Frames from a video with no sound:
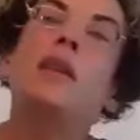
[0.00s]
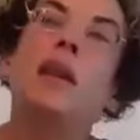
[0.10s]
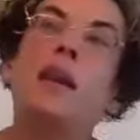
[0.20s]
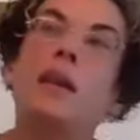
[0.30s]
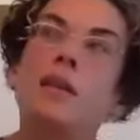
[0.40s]
and
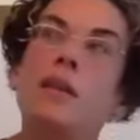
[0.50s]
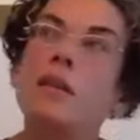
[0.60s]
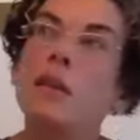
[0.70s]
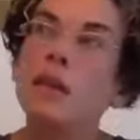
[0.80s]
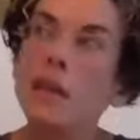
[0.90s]
yang.
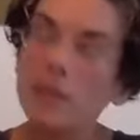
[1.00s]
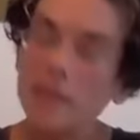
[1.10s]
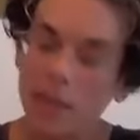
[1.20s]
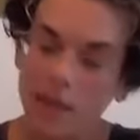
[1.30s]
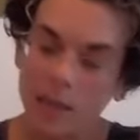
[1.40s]
Like a lot of
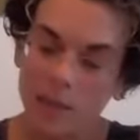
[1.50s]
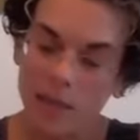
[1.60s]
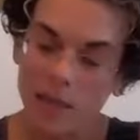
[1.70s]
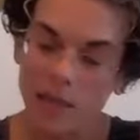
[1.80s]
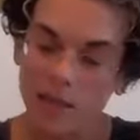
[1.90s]

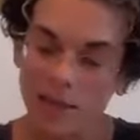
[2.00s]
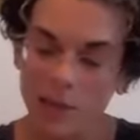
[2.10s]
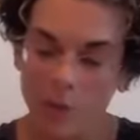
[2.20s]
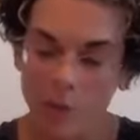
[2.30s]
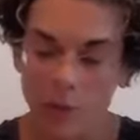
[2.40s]
times,
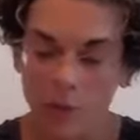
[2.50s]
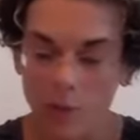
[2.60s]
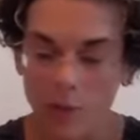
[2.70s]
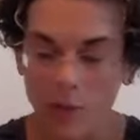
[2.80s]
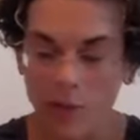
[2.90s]
like we
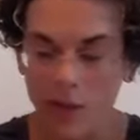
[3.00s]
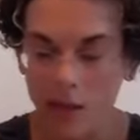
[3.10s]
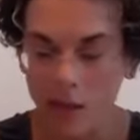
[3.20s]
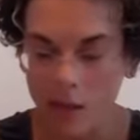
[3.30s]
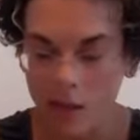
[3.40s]
we
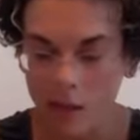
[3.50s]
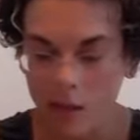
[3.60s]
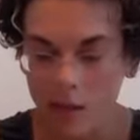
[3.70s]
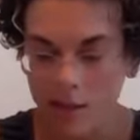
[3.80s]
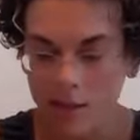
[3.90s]
think
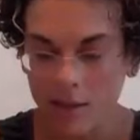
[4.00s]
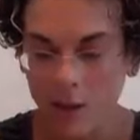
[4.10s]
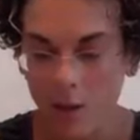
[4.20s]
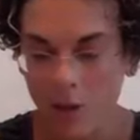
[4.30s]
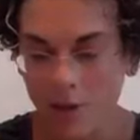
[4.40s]

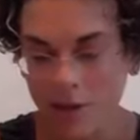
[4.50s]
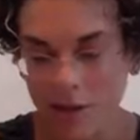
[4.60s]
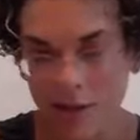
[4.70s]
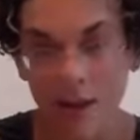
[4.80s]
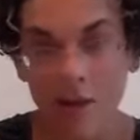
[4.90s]
like holier
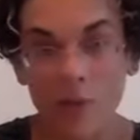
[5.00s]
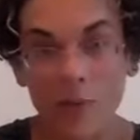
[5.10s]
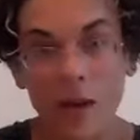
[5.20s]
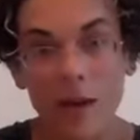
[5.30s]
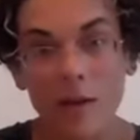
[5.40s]
than thou,
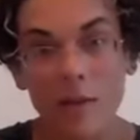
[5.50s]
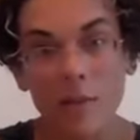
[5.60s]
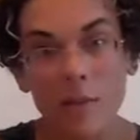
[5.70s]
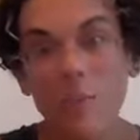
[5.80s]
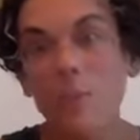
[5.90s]
right?
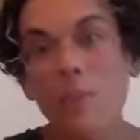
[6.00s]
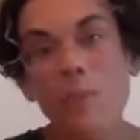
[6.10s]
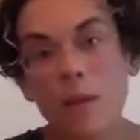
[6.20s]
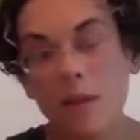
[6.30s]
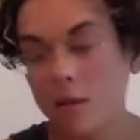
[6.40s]

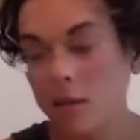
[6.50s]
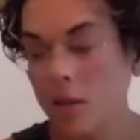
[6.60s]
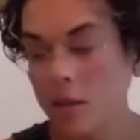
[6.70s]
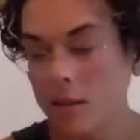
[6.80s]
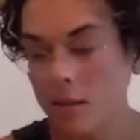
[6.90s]
But there took,
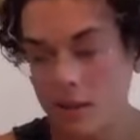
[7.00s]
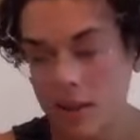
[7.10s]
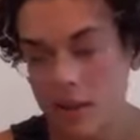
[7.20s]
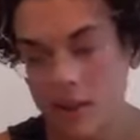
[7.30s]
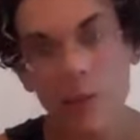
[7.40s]

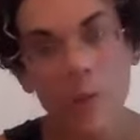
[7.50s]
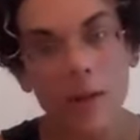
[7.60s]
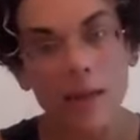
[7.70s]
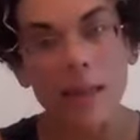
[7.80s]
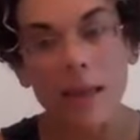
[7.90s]
takes us a
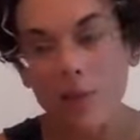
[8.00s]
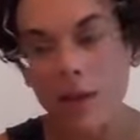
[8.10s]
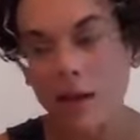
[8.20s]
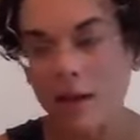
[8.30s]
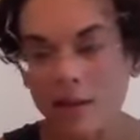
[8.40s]
while to get
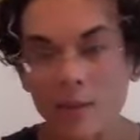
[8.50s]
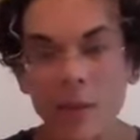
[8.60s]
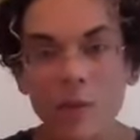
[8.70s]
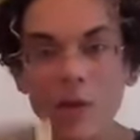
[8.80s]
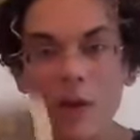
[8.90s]
there.
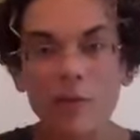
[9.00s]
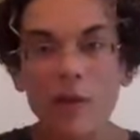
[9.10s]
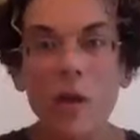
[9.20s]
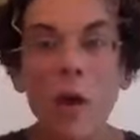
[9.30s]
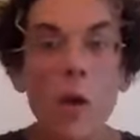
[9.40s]
Sometimes you have
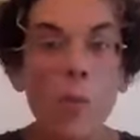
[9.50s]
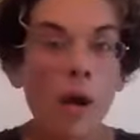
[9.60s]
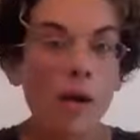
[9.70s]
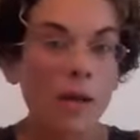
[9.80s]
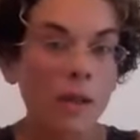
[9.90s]
to
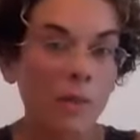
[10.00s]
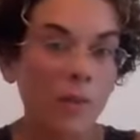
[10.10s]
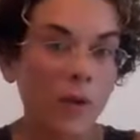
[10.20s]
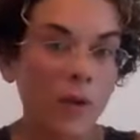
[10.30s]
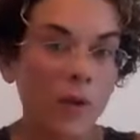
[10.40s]
party
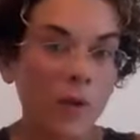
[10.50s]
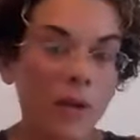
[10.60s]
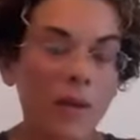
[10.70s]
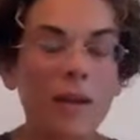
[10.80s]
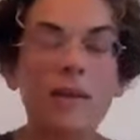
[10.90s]
before you
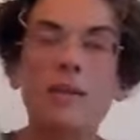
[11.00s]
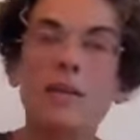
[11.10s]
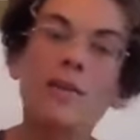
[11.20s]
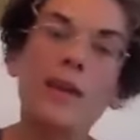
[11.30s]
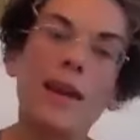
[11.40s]
realize,
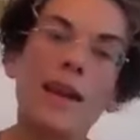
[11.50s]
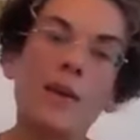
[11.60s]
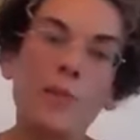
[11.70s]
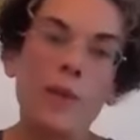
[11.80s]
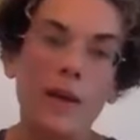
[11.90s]

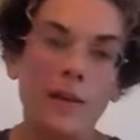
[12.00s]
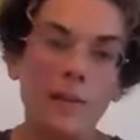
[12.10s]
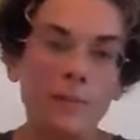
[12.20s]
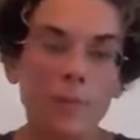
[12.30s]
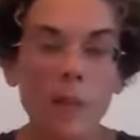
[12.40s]
okay,
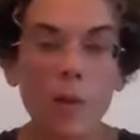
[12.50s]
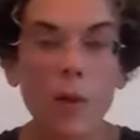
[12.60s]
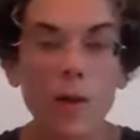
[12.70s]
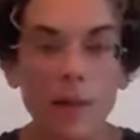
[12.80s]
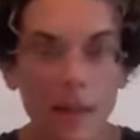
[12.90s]
well,
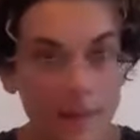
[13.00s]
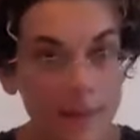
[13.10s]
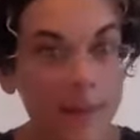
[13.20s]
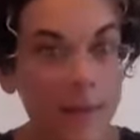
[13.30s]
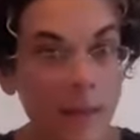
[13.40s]
one
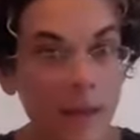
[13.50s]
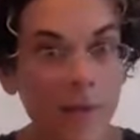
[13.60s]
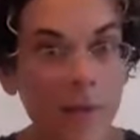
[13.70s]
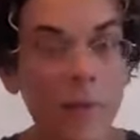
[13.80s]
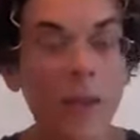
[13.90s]
glass is enough
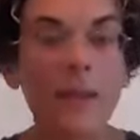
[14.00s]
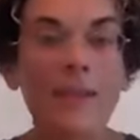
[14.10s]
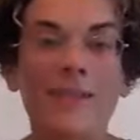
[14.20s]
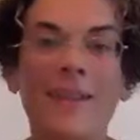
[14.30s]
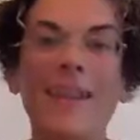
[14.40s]
for
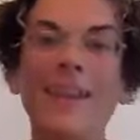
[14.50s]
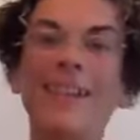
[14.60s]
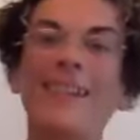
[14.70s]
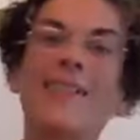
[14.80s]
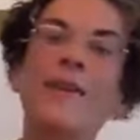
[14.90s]
me,
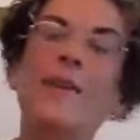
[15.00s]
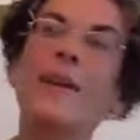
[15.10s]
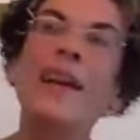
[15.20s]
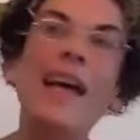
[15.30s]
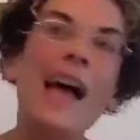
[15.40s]
right?
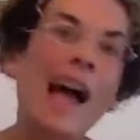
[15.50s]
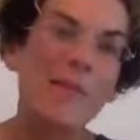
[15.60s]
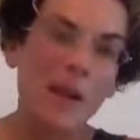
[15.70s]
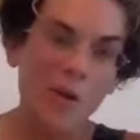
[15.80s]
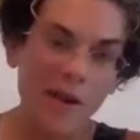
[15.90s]
Or I'm
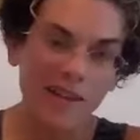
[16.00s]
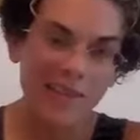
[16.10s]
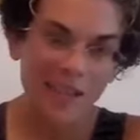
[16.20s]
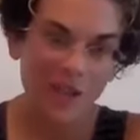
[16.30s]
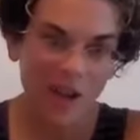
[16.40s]
not going in
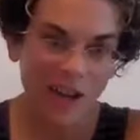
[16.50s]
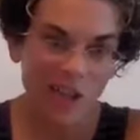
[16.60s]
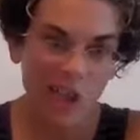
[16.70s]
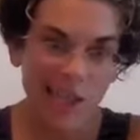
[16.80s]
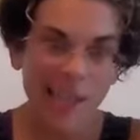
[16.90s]
that
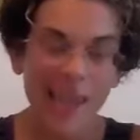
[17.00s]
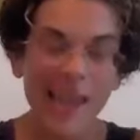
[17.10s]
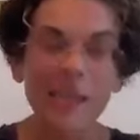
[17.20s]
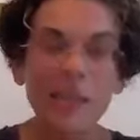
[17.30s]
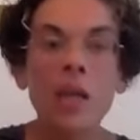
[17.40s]
direction
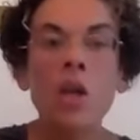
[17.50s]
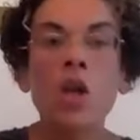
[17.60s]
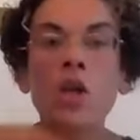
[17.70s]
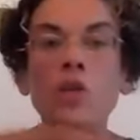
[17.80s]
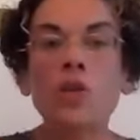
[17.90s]
again.
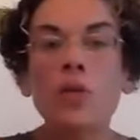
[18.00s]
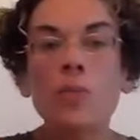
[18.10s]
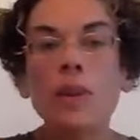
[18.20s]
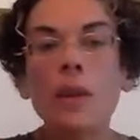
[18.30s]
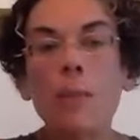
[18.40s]
So,
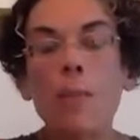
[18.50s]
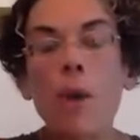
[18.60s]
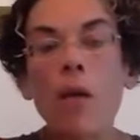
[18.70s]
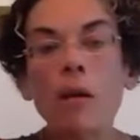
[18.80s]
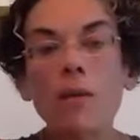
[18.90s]
but that
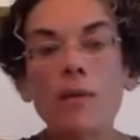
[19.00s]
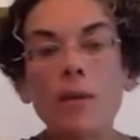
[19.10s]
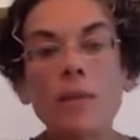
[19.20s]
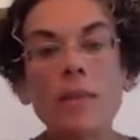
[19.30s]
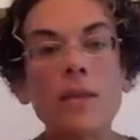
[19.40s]
part of
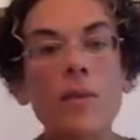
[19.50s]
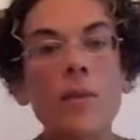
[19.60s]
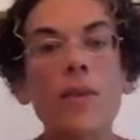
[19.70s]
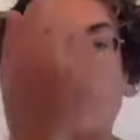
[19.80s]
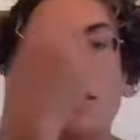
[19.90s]
you is still
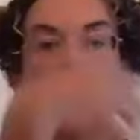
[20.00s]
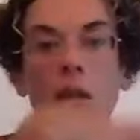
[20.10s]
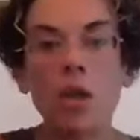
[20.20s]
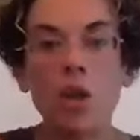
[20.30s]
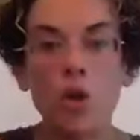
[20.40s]

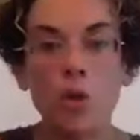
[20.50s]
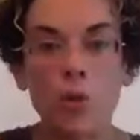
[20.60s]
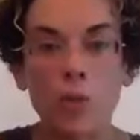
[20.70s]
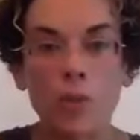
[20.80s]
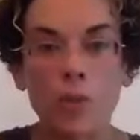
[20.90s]
within
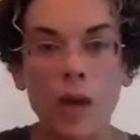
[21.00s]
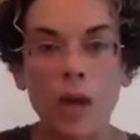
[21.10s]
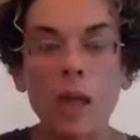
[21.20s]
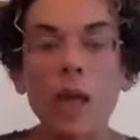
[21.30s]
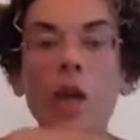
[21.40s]
you,
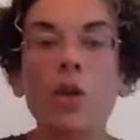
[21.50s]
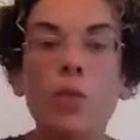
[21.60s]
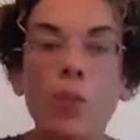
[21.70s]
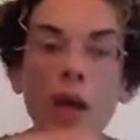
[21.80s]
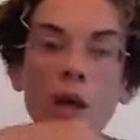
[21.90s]
right?
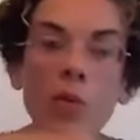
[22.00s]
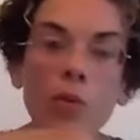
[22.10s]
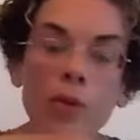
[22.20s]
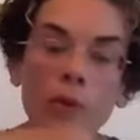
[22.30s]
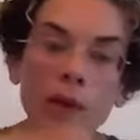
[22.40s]
The way,
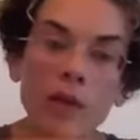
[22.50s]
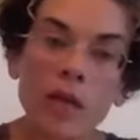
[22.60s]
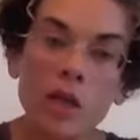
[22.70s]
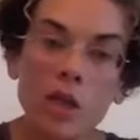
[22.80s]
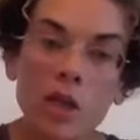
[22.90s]
the
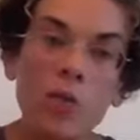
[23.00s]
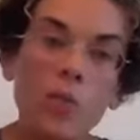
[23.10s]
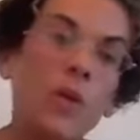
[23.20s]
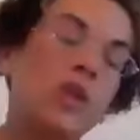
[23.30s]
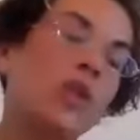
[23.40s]
foundation in
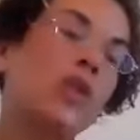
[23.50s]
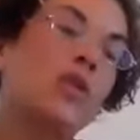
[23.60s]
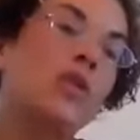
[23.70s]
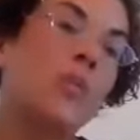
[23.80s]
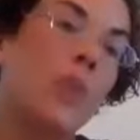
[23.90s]
which
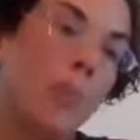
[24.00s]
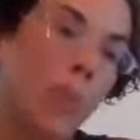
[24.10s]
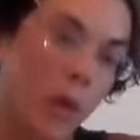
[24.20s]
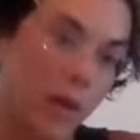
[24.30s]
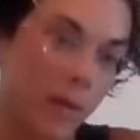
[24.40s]
you were
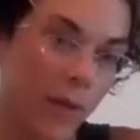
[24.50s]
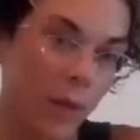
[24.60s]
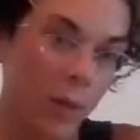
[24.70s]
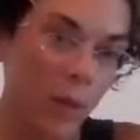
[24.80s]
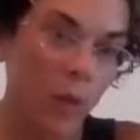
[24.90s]
born, the
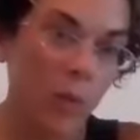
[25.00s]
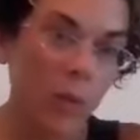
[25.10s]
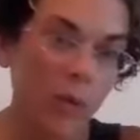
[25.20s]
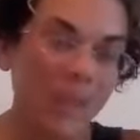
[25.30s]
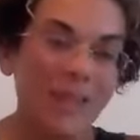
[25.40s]
family you were
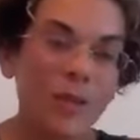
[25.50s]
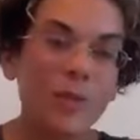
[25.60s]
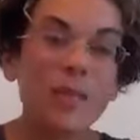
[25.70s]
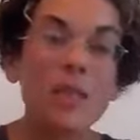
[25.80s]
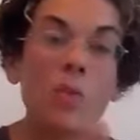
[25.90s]
born into
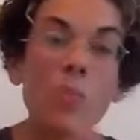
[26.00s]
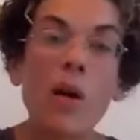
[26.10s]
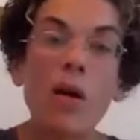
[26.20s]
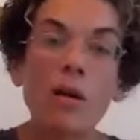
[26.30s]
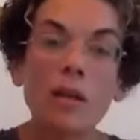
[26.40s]
is still
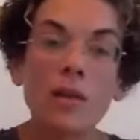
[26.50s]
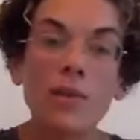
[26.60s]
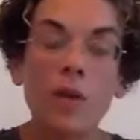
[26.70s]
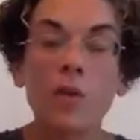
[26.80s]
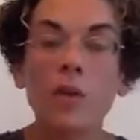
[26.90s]
part
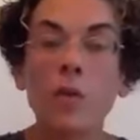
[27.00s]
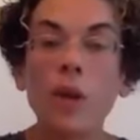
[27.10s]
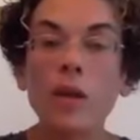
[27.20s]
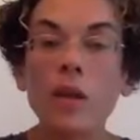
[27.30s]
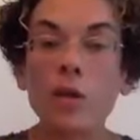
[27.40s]
of you. The
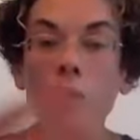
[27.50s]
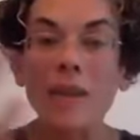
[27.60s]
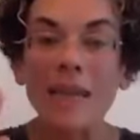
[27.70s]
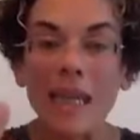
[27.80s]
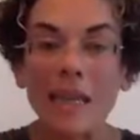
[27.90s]
way that you
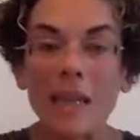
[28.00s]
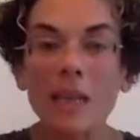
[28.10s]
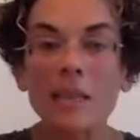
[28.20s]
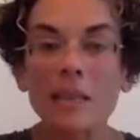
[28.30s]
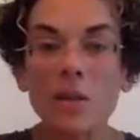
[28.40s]
played
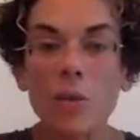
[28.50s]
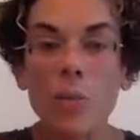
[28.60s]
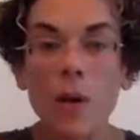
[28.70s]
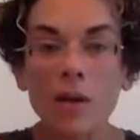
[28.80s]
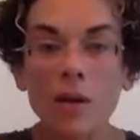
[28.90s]
is still
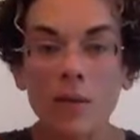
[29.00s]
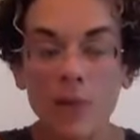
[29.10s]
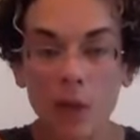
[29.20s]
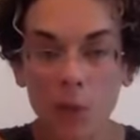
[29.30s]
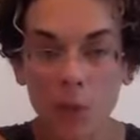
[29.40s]
part of
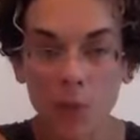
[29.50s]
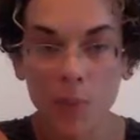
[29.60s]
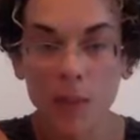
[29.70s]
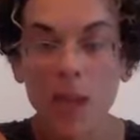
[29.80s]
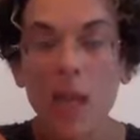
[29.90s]
you.
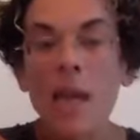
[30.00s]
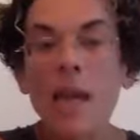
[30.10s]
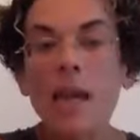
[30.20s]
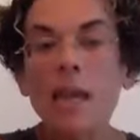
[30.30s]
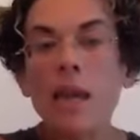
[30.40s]

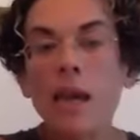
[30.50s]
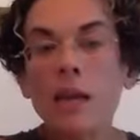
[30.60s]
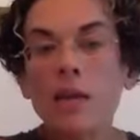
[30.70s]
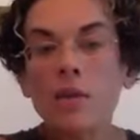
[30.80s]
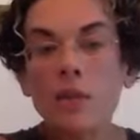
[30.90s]
And yet
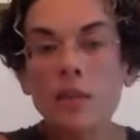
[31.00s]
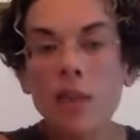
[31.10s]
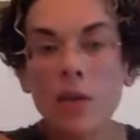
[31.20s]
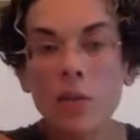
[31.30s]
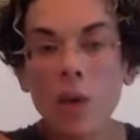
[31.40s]
there's this
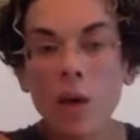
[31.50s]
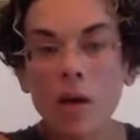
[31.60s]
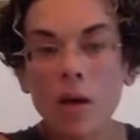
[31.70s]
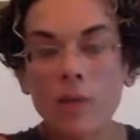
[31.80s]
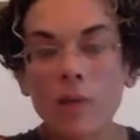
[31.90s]
other
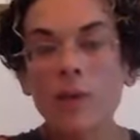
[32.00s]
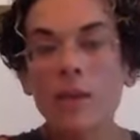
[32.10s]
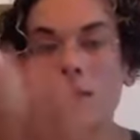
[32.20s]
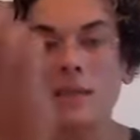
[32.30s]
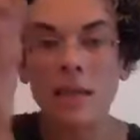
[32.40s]
part of you
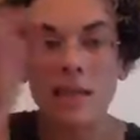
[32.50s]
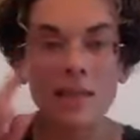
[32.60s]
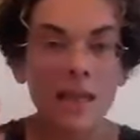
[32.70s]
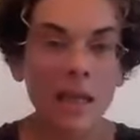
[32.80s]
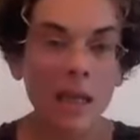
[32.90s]
that
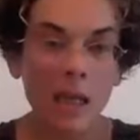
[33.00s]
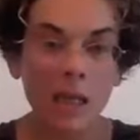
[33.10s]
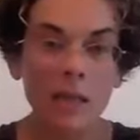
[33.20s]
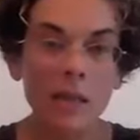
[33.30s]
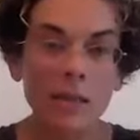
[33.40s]
says,
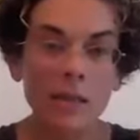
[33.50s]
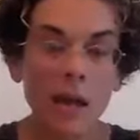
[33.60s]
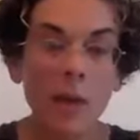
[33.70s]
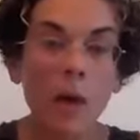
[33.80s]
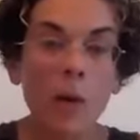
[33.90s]
hey, let's,
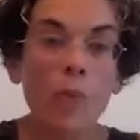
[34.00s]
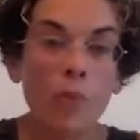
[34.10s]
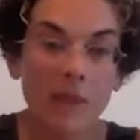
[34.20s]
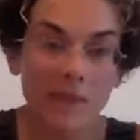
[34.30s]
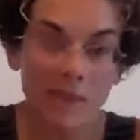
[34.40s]
um,
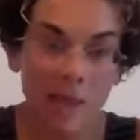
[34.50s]
let's